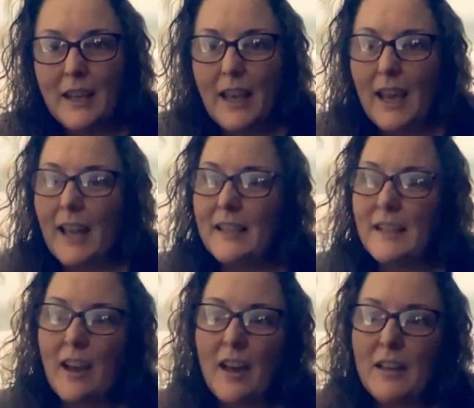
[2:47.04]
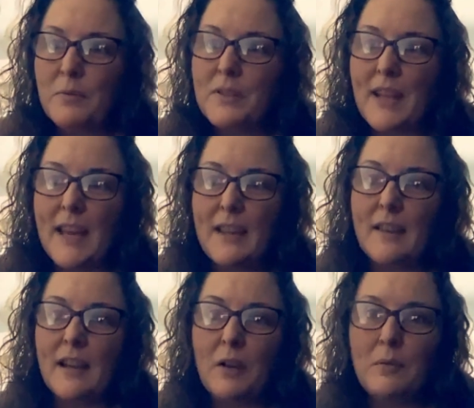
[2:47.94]
And I would say that the
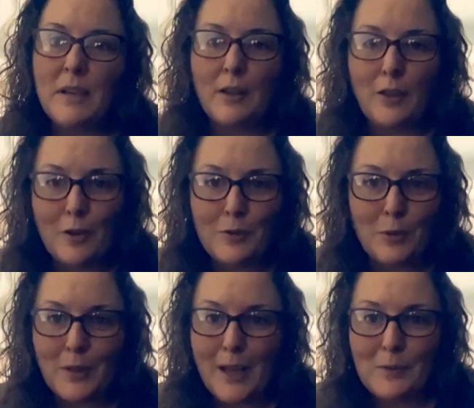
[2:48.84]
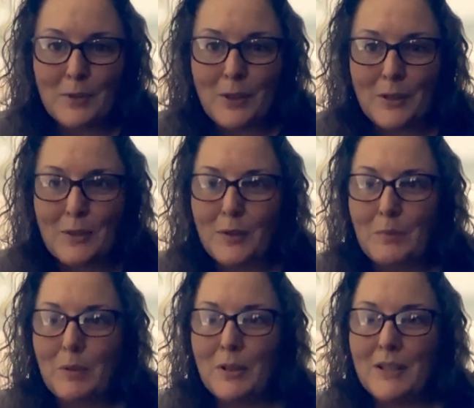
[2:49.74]
lonely are those on the outskirts of
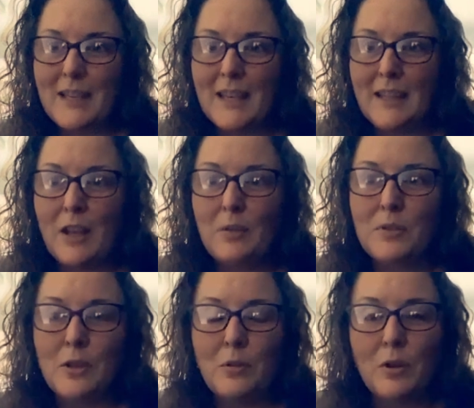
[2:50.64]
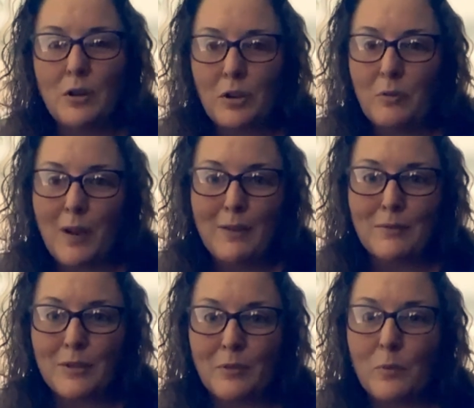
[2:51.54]
community, those who look
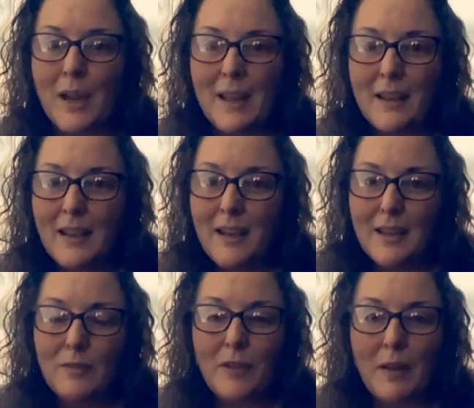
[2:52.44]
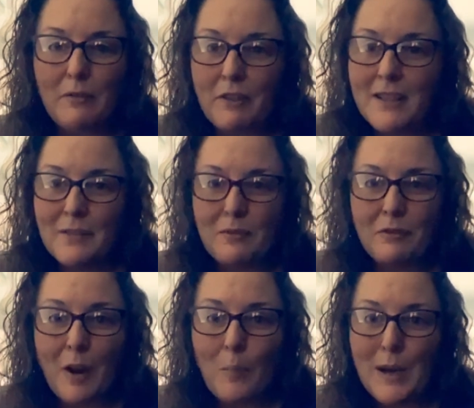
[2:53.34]
around and where friends and
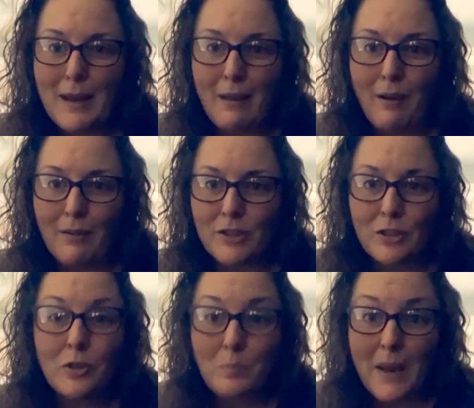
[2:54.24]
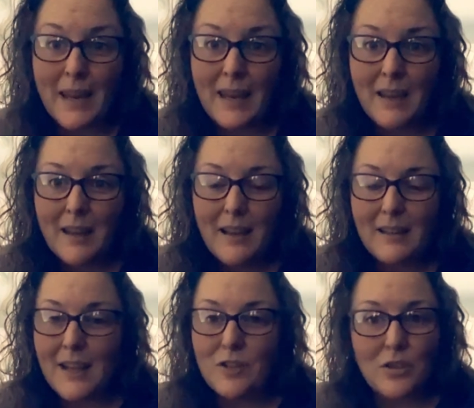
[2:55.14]
family should be,
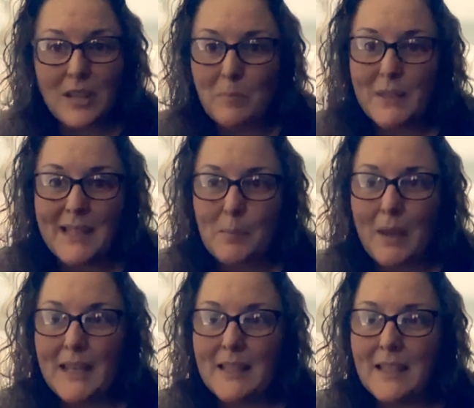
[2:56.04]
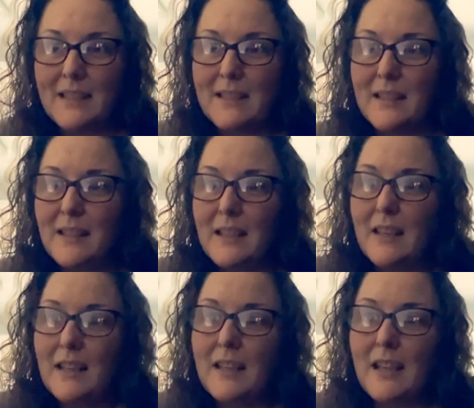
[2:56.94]
there's just empty spaces.
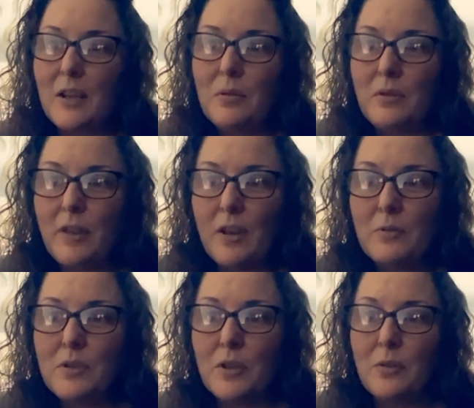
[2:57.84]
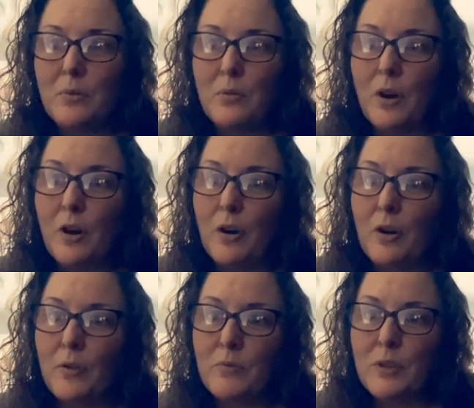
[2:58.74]
You know, those who are
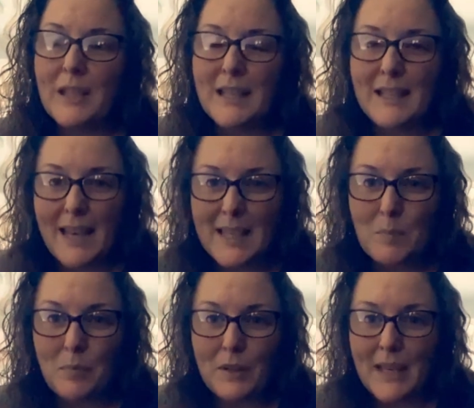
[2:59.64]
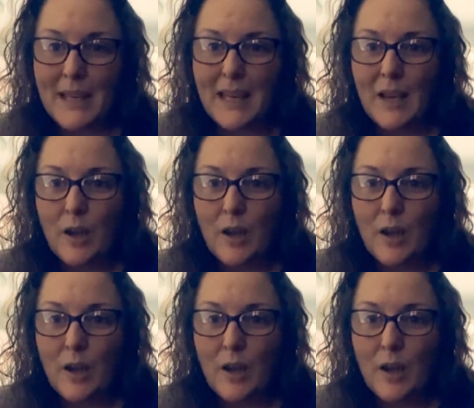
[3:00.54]
really desperately